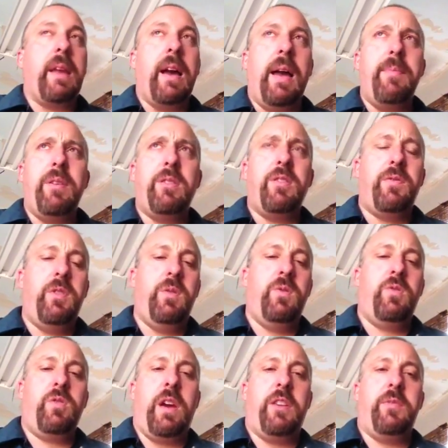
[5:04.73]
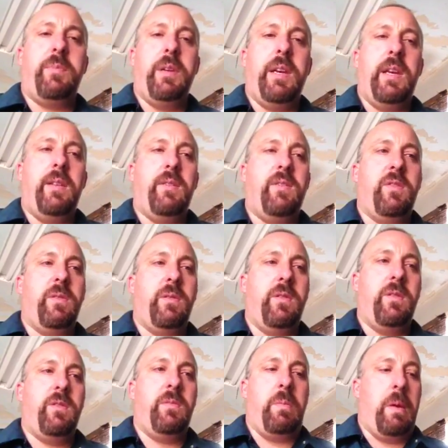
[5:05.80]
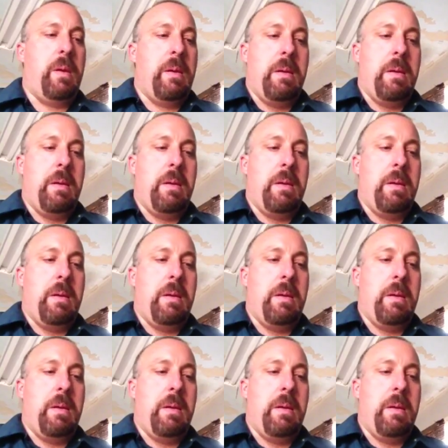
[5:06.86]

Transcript: I built a few scratch planes just